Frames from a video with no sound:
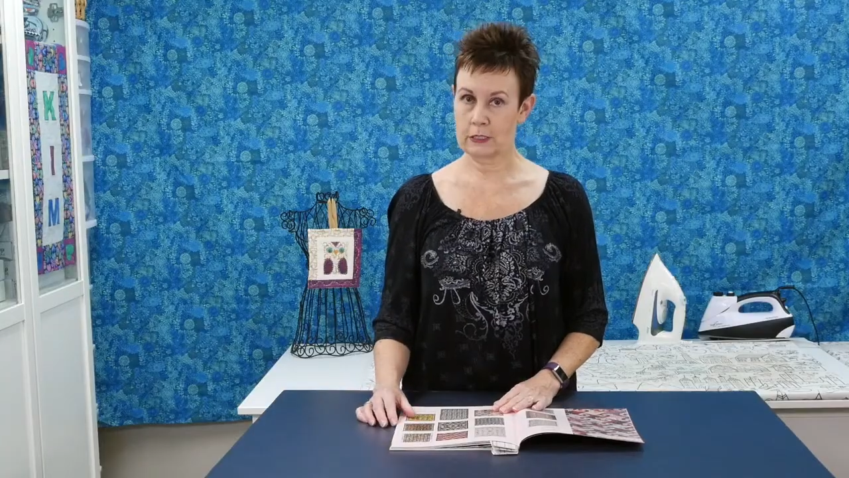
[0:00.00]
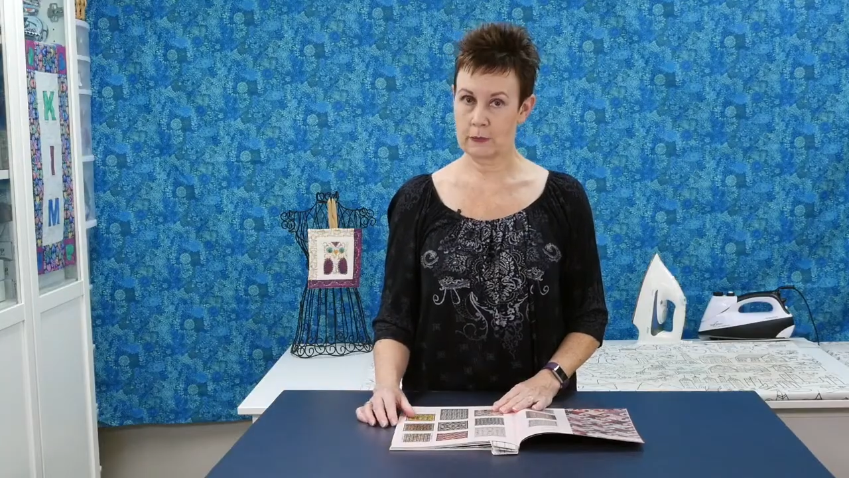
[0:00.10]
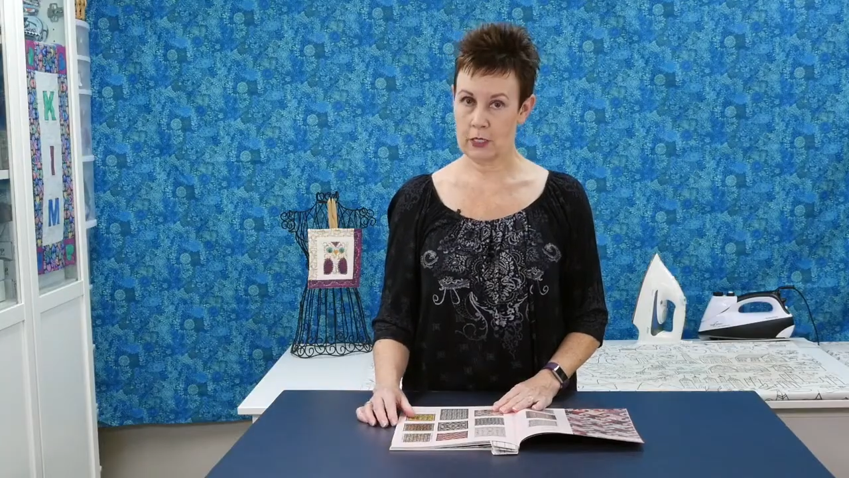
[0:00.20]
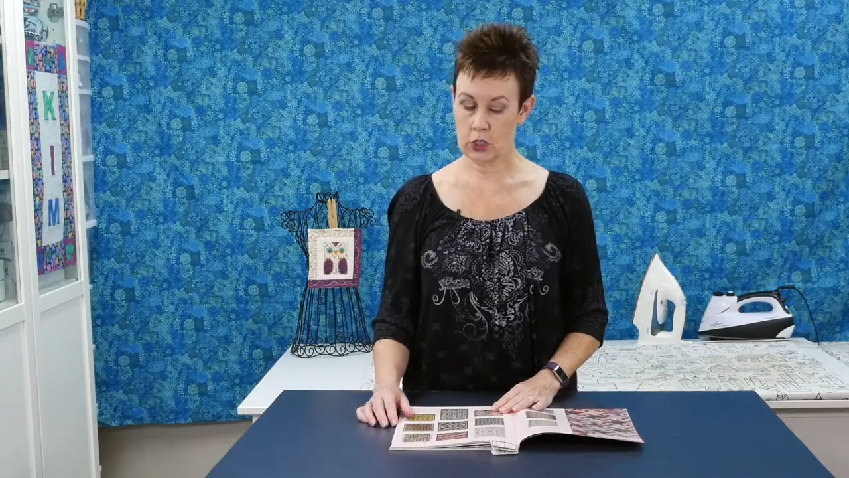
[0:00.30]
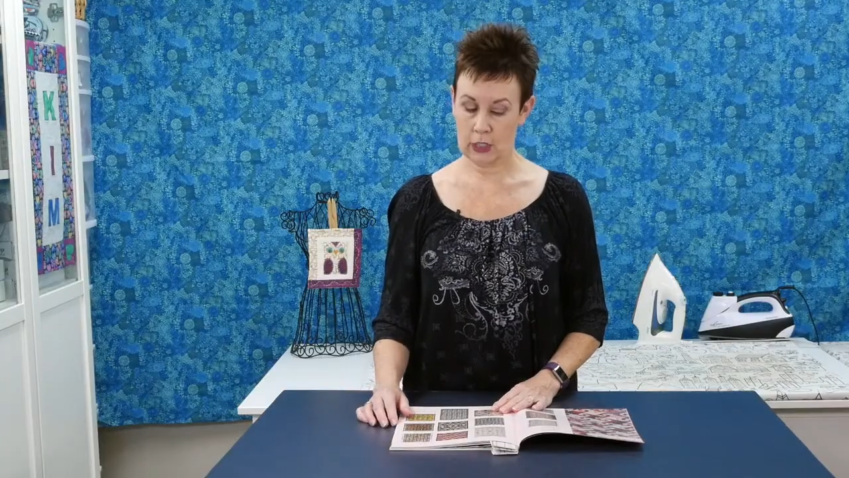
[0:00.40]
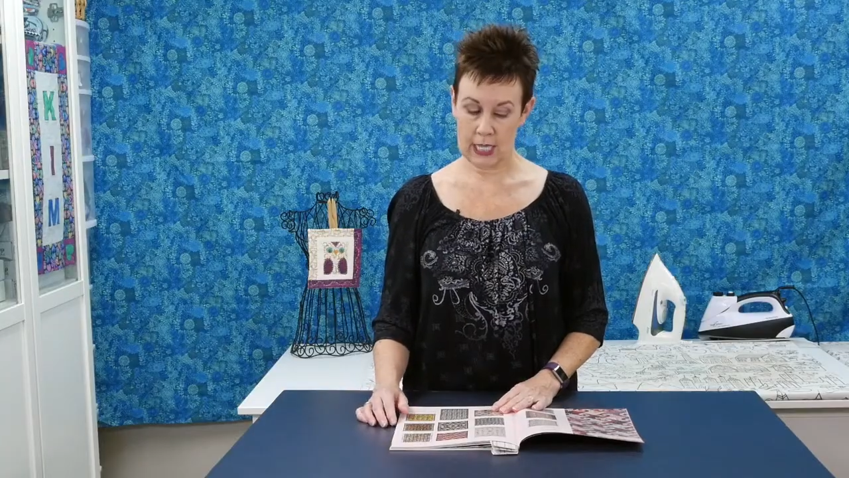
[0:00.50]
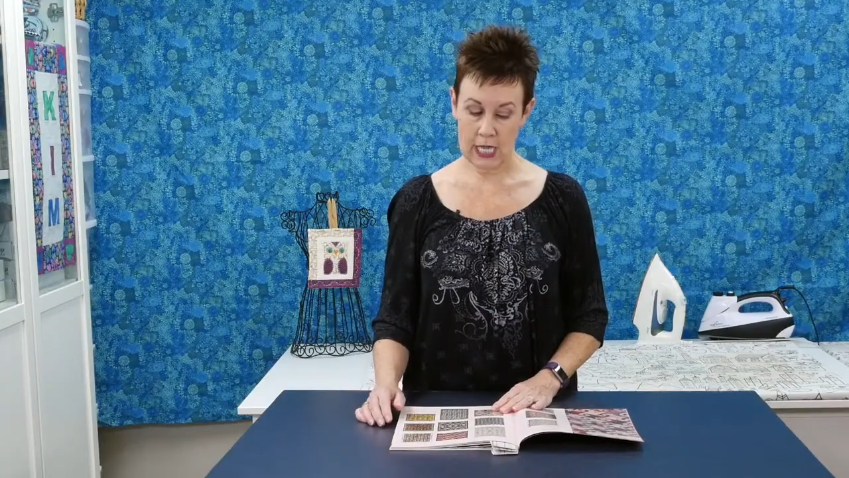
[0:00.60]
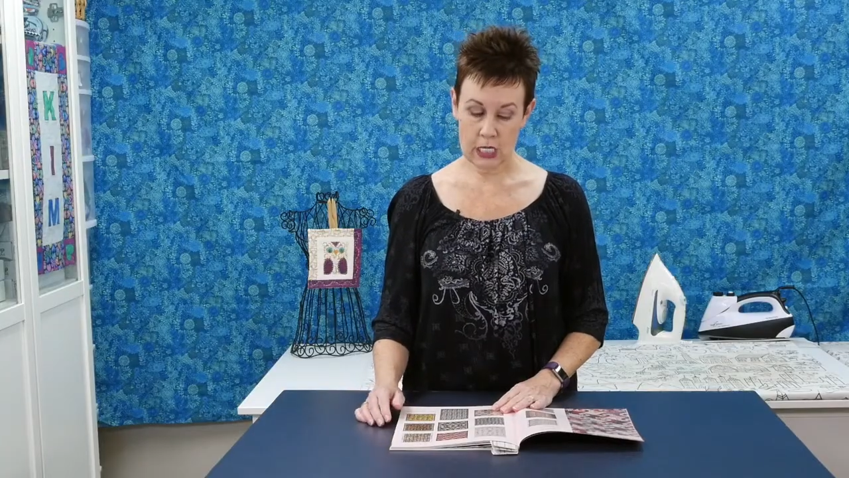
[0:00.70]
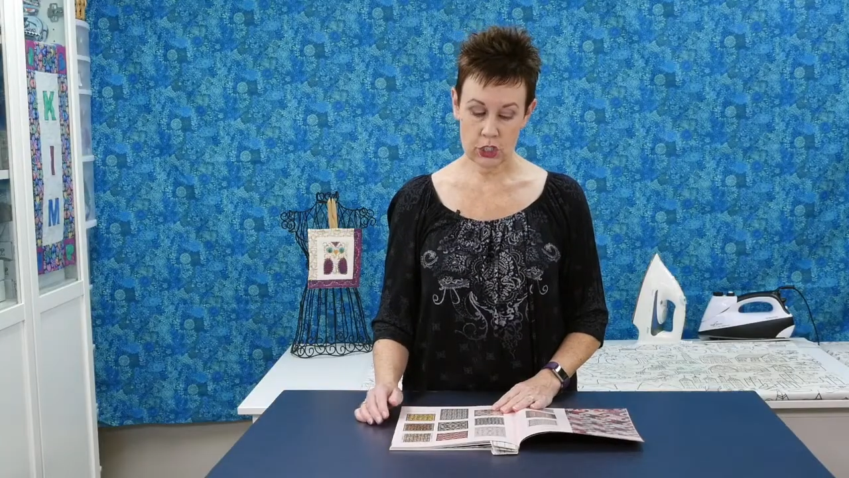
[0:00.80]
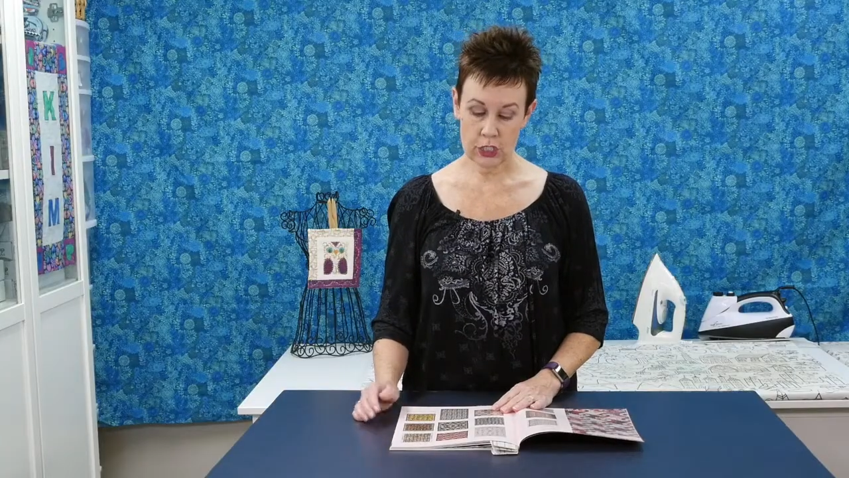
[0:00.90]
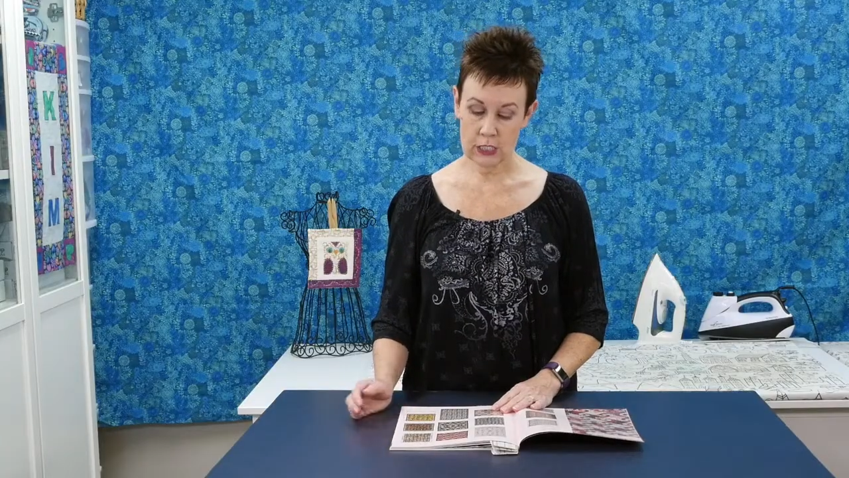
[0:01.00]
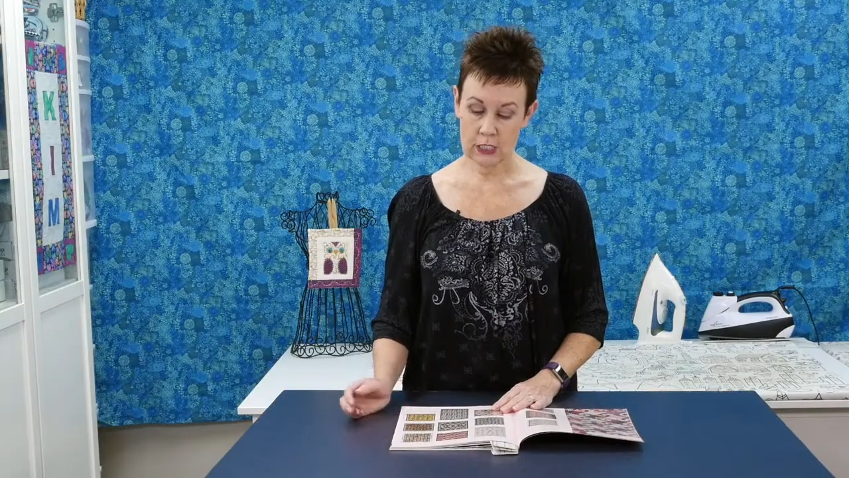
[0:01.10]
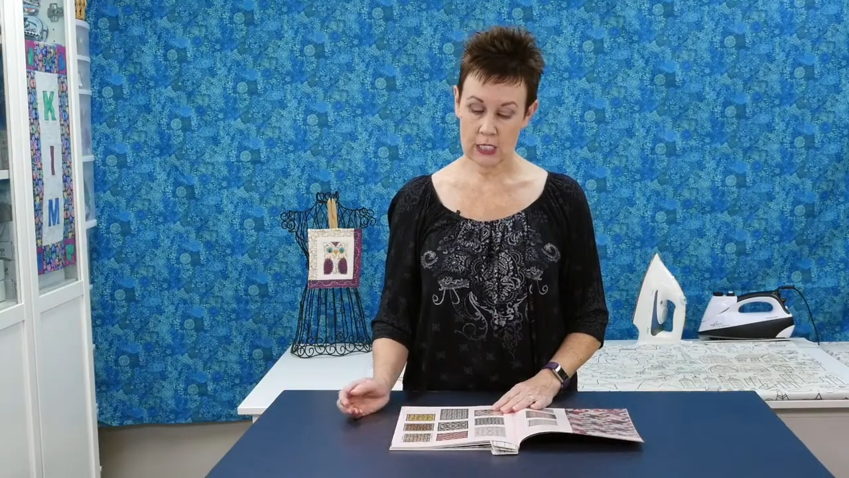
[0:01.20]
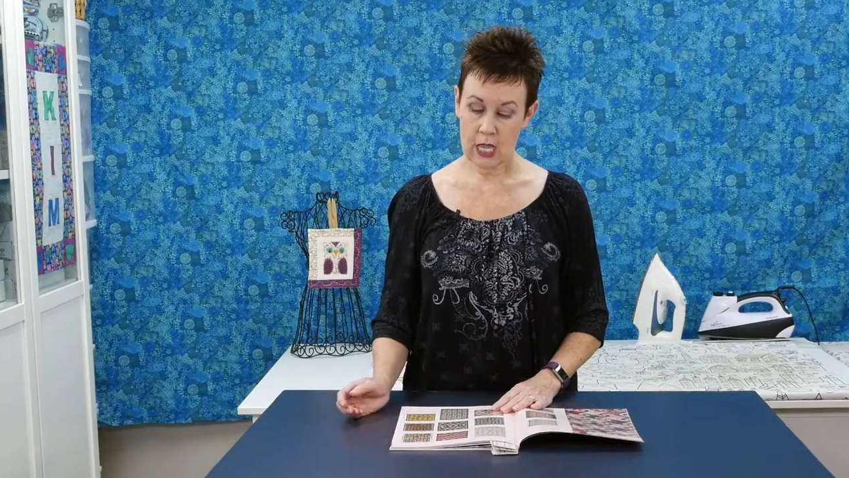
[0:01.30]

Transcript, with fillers: that special occasion.